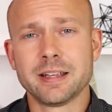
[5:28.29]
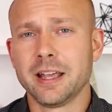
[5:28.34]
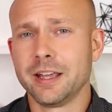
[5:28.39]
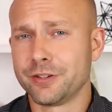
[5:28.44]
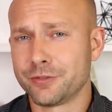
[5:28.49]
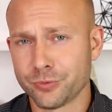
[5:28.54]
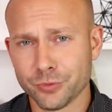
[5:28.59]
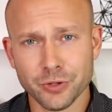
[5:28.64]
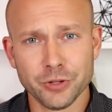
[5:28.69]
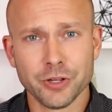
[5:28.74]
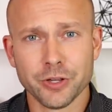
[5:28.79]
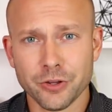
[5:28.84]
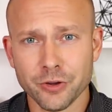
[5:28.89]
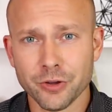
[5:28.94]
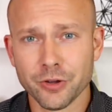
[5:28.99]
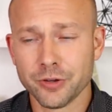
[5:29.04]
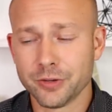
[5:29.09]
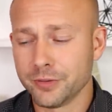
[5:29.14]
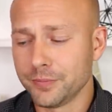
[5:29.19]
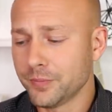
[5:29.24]
tastes really
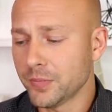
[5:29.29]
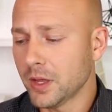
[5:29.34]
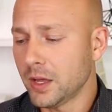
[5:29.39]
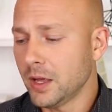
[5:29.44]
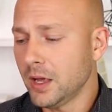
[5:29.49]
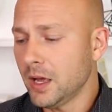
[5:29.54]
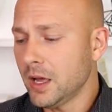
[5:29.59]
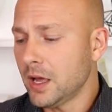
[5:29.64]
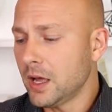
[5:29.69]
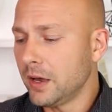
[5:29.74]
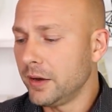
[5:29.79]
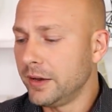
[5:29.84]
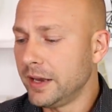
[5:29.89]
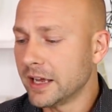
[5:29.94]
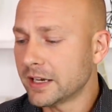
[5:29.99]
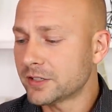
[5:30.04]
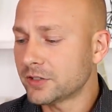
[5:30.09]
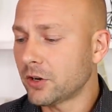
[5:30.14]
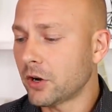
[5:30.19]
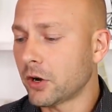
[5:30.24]
good.
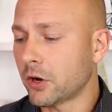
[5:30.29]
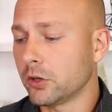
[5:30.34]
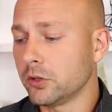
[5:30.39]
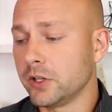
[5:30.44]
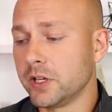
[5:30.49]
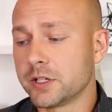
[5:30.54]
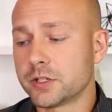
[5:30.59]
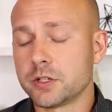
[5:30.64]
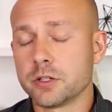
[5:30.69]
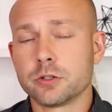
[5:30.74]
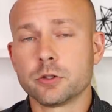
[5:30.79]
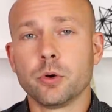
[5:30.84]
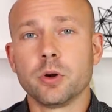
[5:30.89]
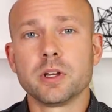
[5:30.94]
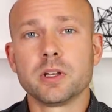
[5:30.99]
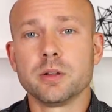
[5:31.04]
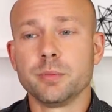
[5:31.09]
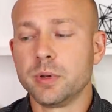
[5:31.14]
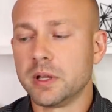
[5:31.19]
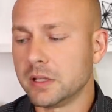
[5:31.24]
Next on our list is
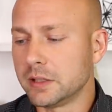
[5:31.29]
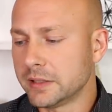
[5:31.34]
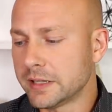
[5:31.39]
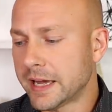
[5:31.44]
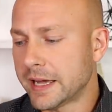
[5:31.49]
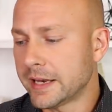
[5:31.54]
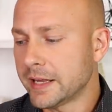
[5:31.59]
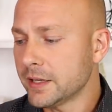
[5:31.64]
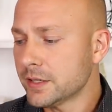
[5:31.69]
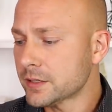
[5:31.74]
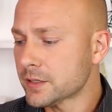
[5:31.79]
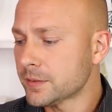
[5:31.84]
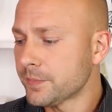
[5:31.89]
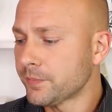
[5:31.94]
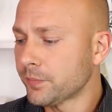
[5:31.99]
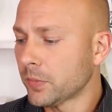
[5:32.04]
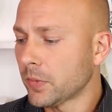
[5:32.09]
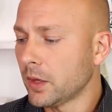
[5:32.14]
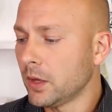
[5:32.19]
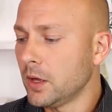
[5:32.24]
going to be lettuce.
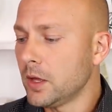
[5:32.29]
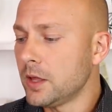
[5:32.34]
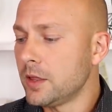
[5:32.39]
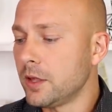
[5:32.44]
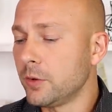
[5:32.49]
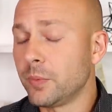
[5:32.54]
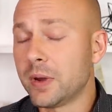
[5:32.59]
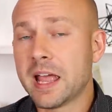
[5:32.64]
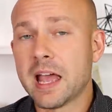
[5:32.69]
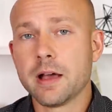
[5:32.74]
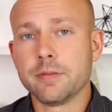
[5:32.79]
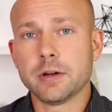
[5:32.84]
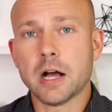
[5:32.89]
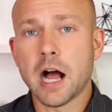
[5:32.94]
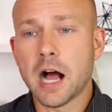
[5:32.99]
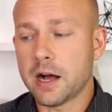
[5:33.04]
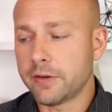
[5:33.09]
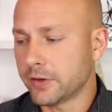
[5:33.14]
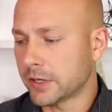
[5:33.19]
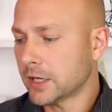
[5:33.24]
Then we have
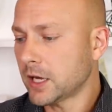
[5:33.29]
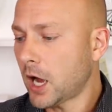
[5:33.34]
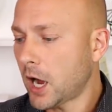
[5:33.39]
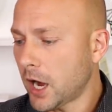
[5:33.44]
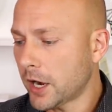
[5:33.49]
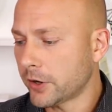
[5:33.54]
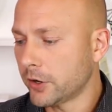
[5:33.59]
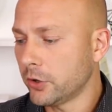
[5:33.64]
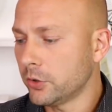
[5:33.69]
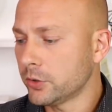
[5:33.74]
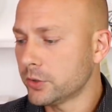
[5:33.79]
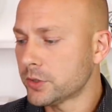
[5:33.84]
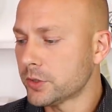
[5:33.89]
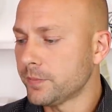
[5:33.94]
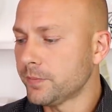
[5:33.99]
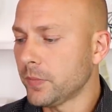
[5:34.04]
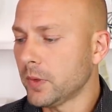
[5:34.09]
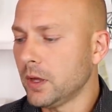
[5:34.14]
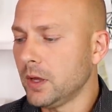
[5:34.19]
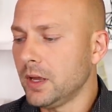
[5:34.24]

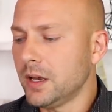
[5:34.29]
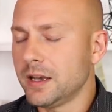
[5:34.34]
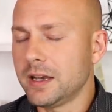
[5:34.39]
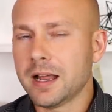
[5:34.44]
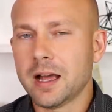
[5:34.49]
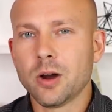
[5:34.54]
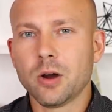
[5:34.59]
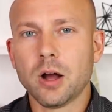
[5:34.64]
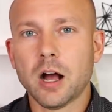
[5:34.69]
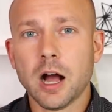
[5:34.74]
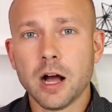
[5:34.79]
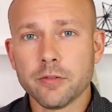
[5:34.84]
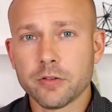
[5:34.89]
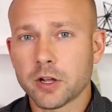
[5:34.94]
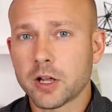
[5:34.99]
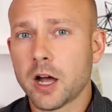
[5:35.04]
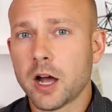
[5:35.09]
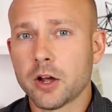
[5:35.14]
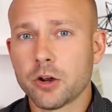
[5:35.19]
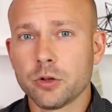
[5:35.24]
avocados. Now,
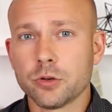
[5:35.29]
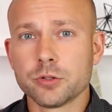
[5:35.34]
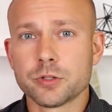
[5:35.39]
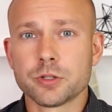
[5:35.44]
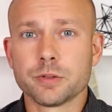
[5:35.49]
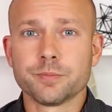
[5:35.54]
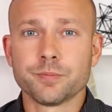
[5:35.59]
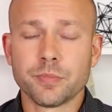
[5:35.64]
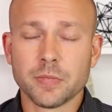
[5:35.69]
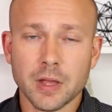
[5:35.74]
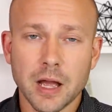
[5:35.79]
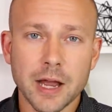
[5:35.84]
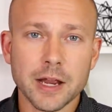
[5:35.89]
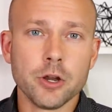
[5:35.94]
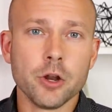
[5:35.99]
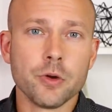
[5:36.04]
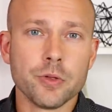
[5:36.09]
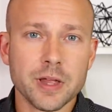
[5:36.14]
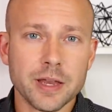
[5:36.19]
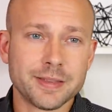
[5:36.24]
avocados, I
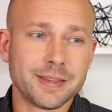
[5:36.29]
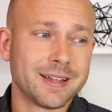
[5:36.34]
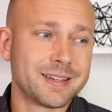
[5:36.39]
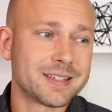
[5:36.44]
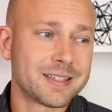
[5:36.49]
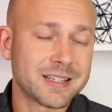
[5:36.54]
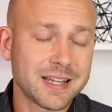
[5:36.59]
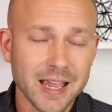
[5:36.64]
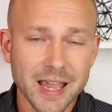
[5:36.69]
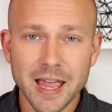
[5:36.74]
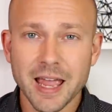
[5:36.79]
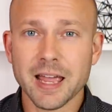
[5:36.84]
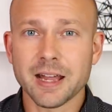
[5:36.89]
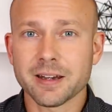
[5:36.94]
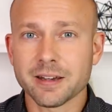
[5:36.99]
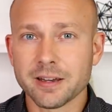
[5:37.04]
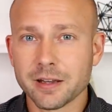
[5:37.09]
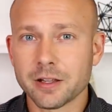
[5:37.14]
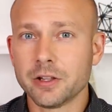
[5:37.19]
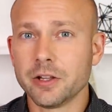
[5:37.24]
know that that's
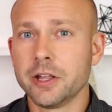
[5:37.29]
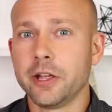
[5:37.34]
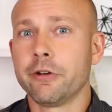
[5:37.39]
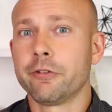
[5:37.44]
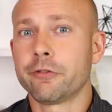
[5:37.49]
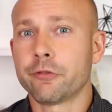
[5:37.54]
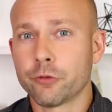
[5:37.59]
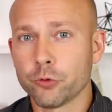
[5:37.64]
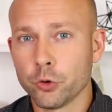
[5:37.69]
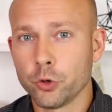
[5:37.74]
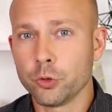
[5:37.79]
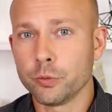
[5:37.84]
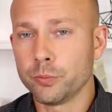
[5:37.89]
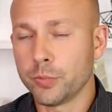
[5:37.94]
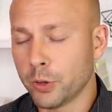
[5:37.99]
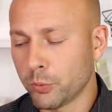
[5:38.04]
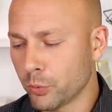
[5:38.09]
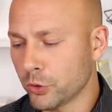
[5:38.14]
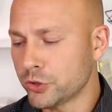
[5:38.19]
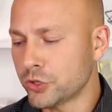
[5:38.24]
technically a fruit,
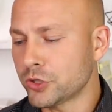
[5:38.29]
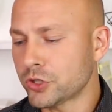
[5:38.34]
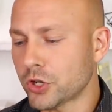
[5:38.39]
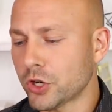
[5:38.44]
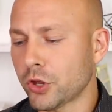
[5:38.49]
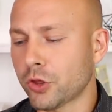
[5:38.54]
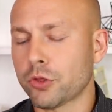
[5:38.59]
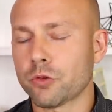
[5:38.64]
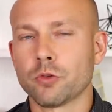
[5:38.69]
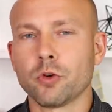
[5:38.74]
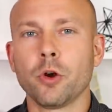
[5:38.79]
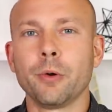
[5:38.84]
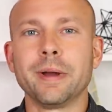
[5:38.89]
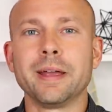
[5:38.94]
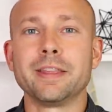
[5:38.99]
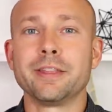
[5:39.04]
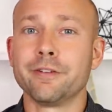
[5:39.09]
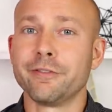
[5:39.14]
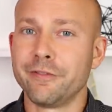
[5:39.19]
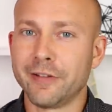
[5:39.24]
but we're just gonna throw
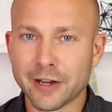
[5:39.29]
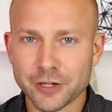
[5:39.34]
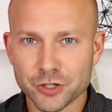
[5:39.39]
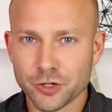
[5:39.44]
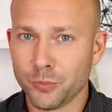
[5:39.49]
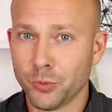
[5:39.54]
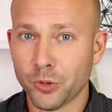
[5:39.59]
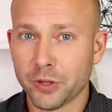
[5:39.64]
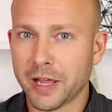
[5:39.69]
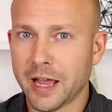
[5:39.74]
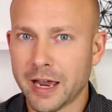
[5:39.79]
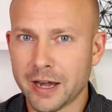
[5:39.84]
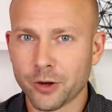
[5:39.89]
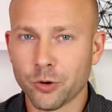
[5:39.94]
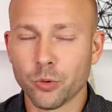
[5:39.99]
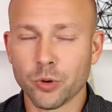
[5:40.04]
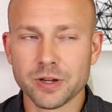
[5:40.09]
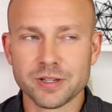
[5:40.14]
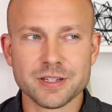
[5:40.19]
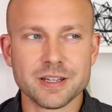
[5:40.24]
it in the vegetable
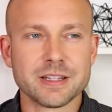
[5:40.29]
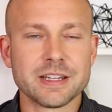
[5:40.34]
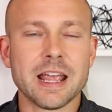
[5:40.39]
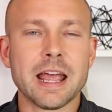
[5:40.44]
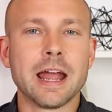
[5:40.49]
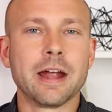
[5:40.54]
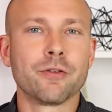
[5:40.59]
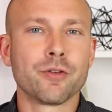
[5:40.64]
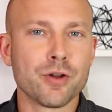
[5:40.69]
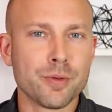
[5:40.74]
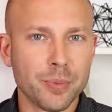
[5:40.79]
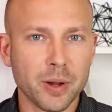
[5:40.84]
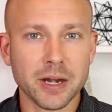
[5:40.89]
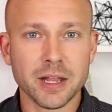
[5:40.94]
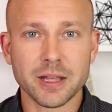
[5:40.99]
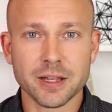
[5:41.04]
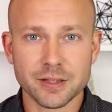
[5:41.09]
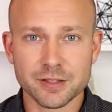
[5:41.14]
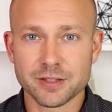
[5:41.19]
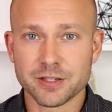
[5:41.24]
category since
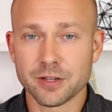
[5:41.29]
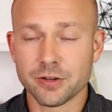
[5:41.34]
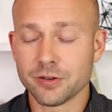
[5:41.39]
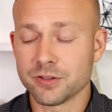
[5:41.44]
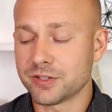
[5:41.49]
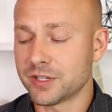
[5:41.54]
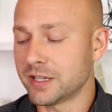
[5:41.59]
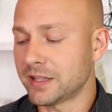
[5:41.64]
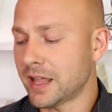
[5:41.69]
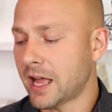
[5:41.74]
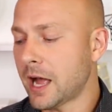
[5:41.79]
everybody considers it